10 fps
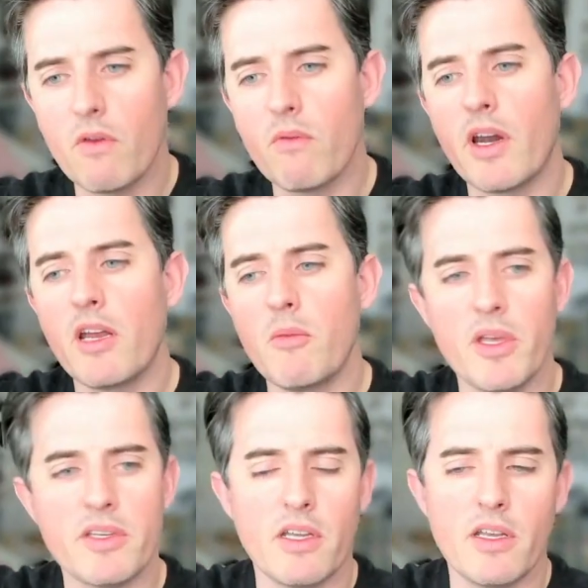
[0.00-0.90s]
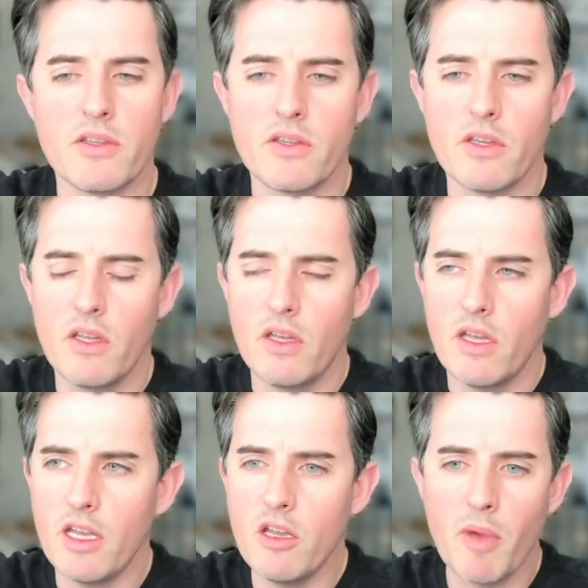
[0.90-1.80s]
running a business,
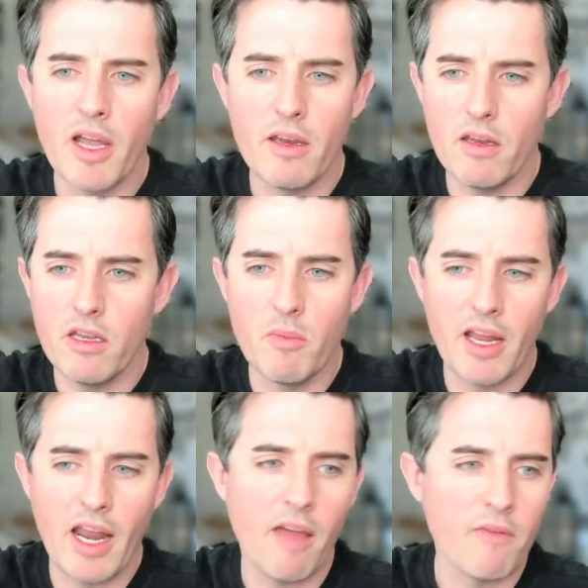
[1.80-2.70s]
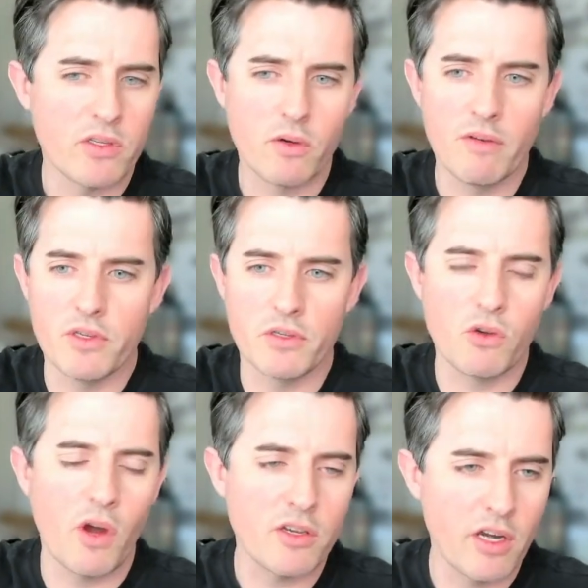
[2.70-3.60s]
you might have a sort of
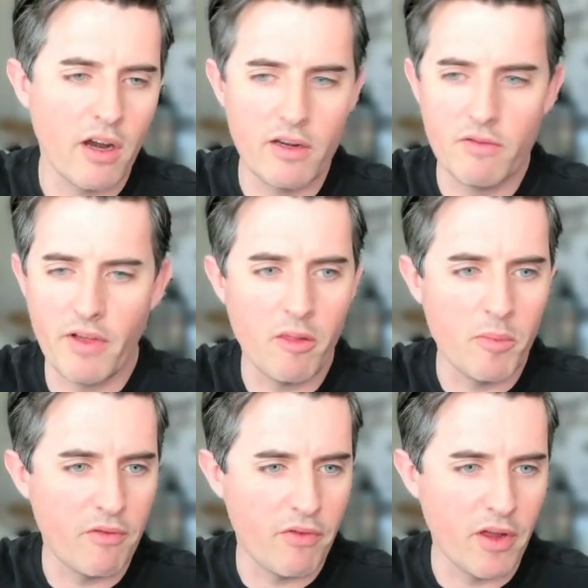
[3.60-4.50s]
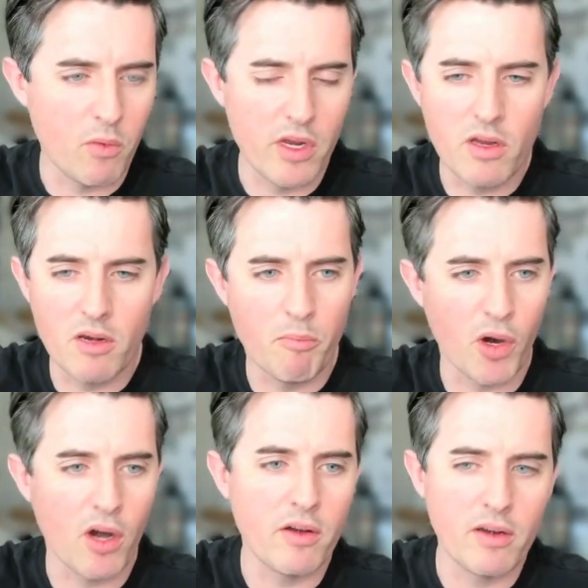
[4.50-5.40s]
discretionary development fund where you can
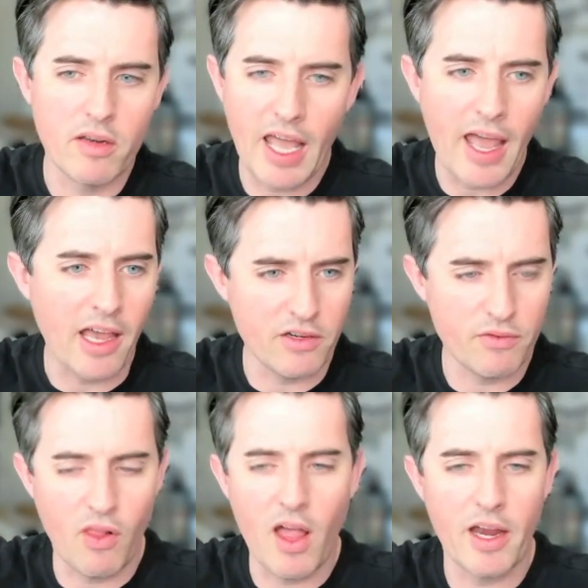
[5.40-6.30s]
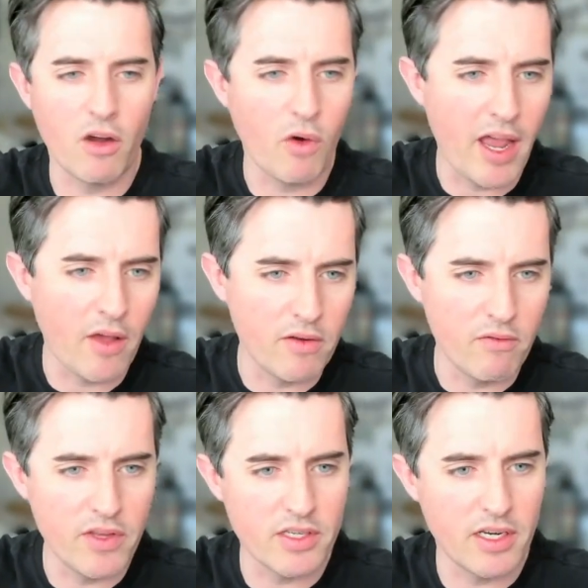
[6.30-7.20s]
burn cash flying around and
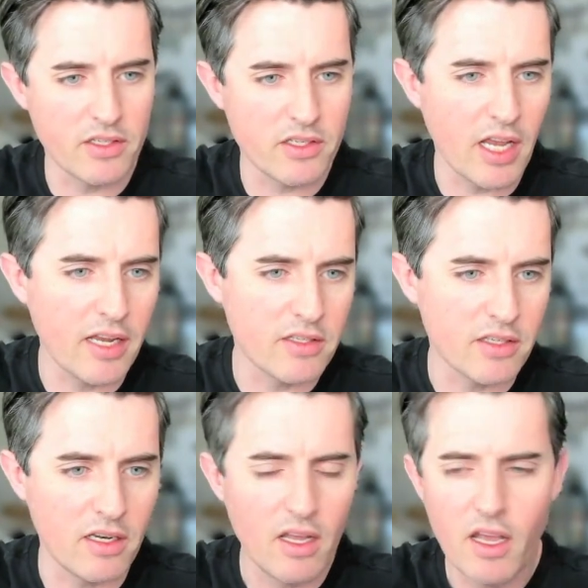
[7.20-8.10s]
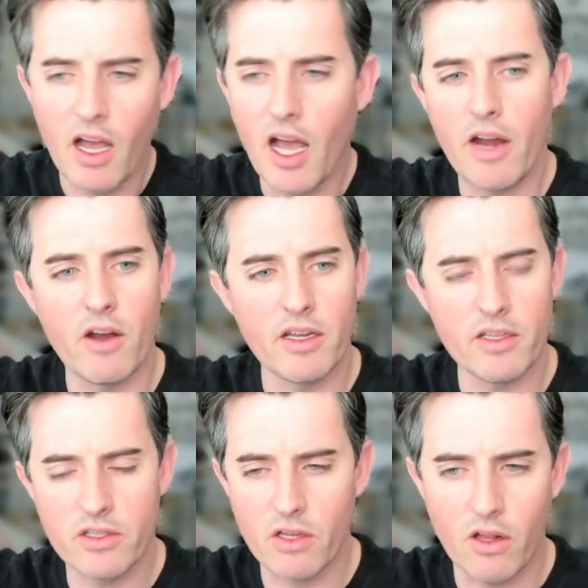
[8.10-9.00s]
visiting sites and hiring
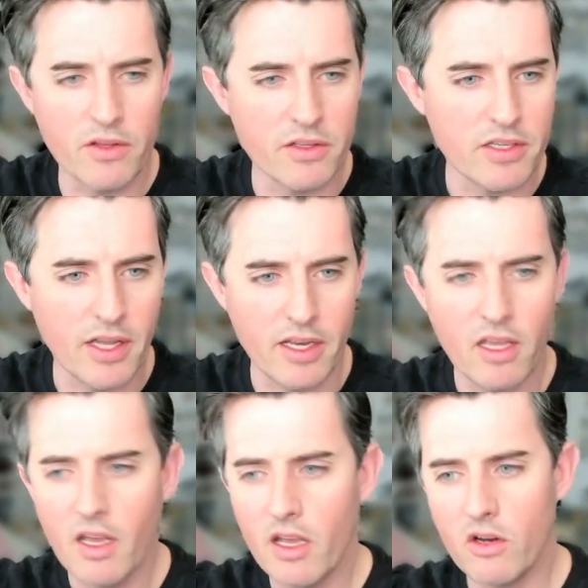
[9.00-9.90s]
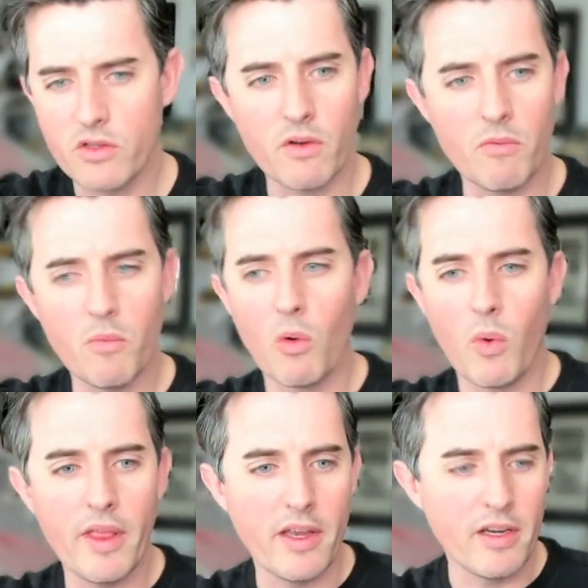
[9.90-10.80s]
consultants, and like you're sort of more
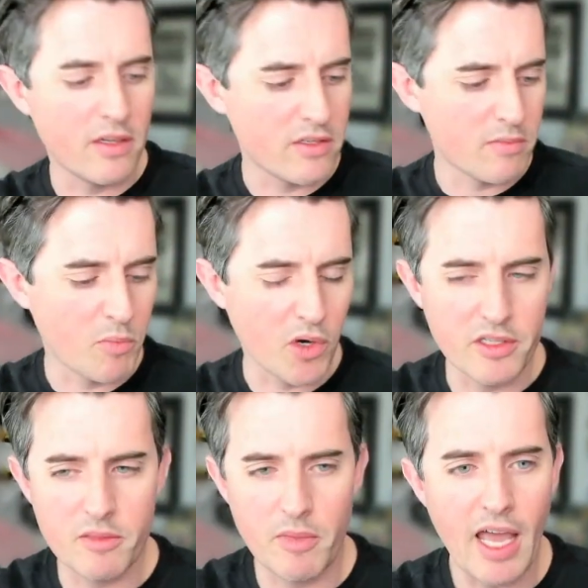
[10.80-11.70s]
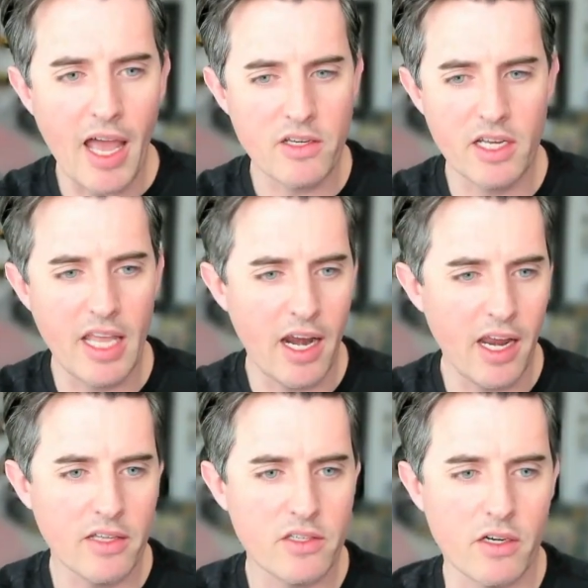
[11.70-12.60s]
willing to burn some cash to get
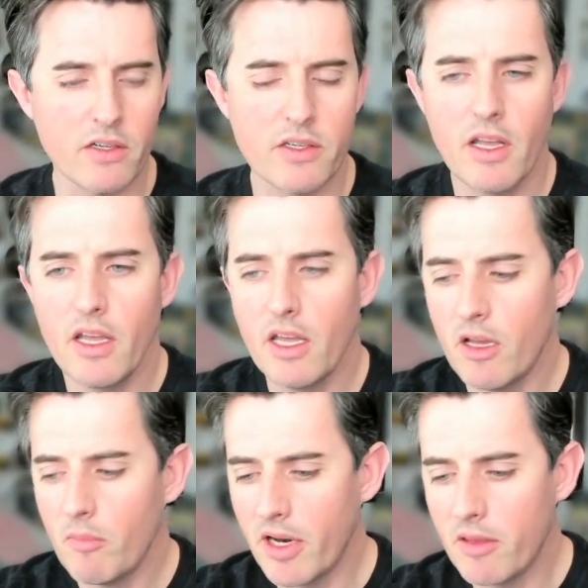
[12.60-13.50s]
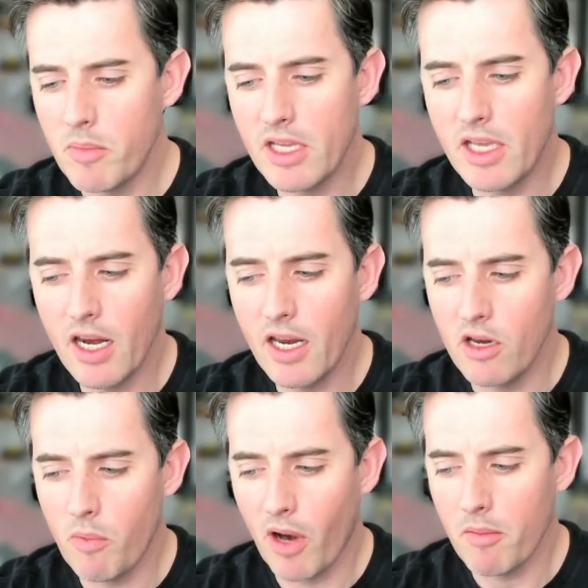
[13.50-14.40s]
answers. But at the beginning,
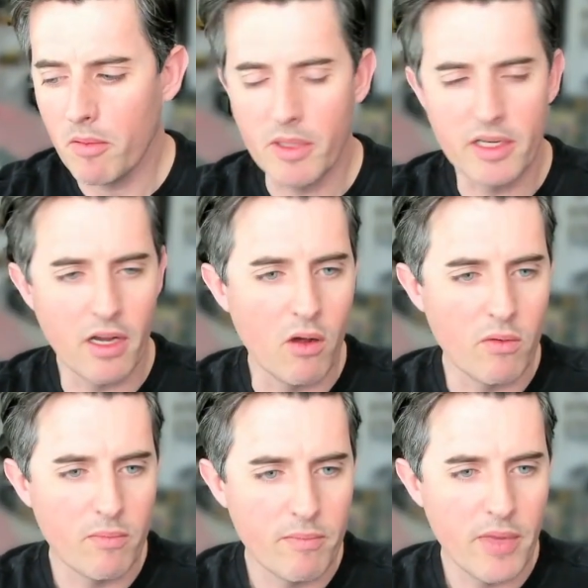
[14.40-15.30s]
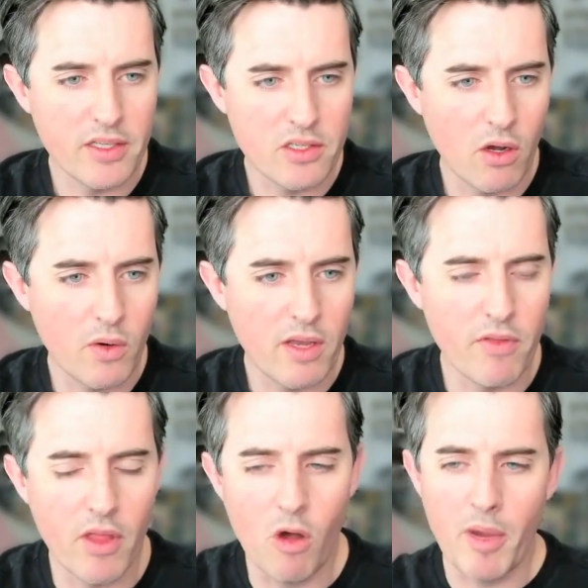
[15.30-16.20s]
you probably don't. And so even
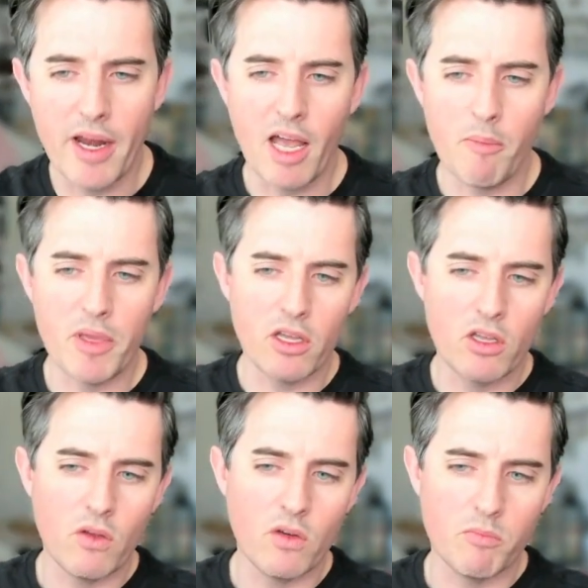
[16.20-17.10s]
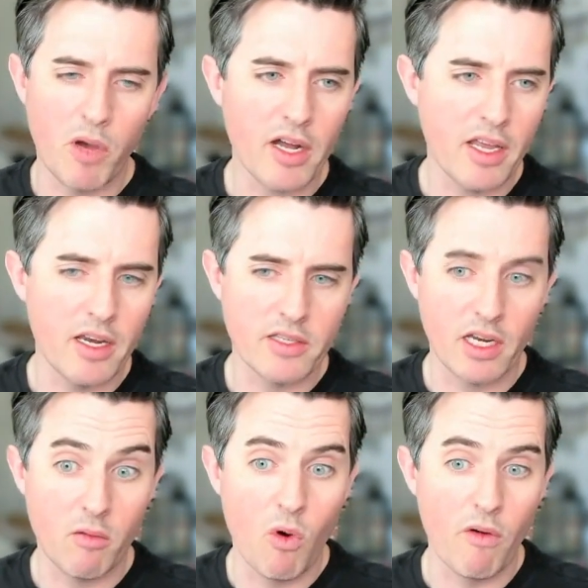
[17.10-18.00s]
though it might not be a huge bucket, it's like
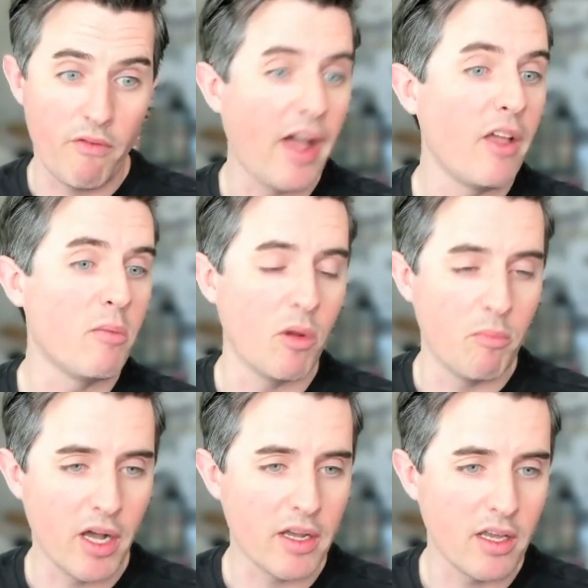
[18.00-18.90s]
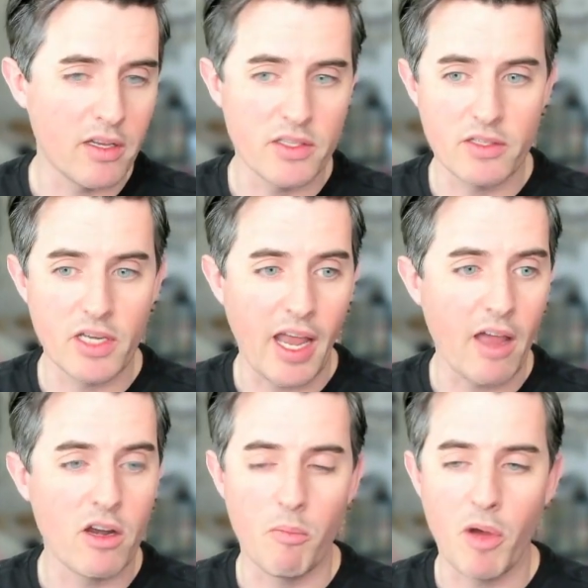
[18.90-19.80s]
a more valuable bucket because it's like
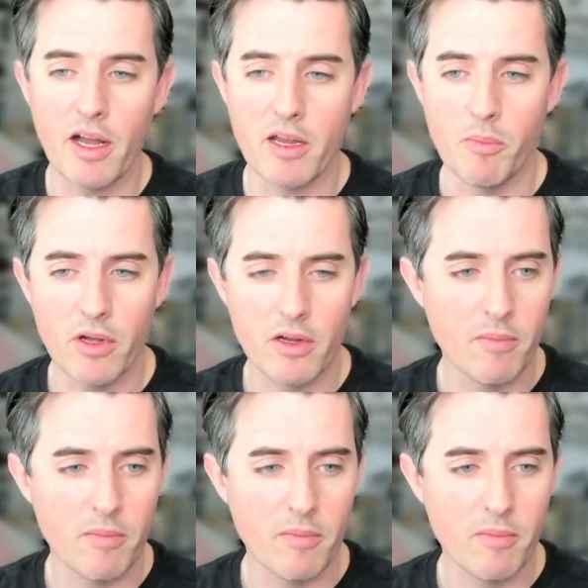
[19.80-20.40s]
out of your pocketbook.